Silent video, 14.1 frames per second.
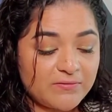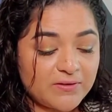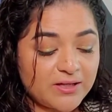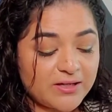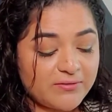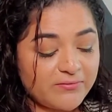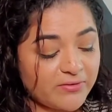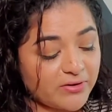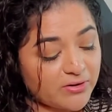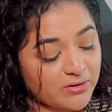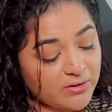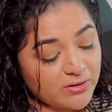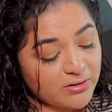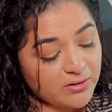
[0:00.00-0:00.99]

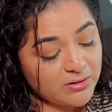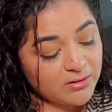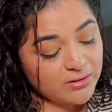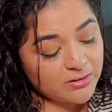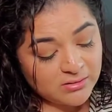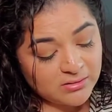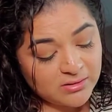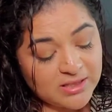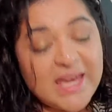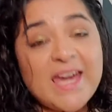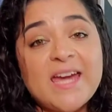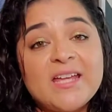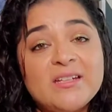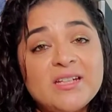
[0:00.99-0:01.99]
flavor
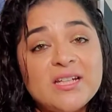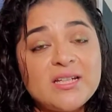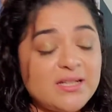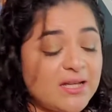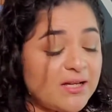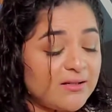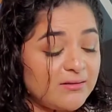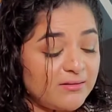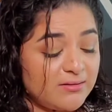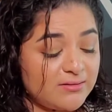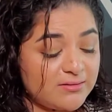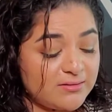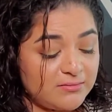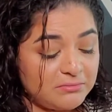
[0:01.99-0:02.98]
Candy
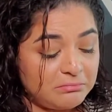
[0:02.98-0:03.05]
Necklace.